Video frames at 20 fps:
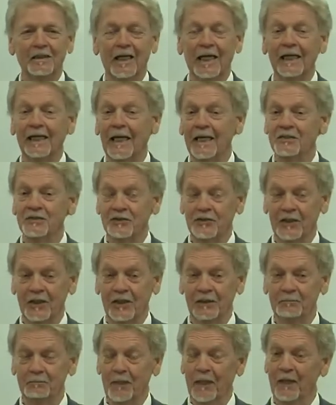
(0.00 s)
like I
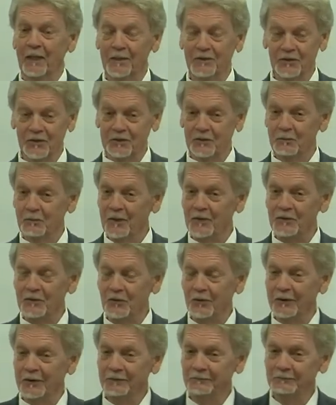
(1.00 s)
said, marriage is a
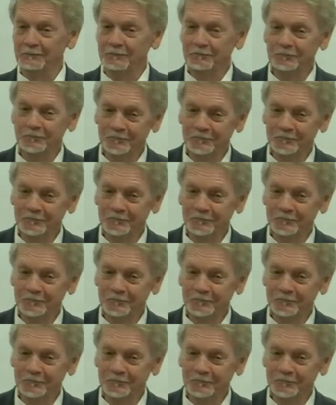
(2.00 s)
mystery.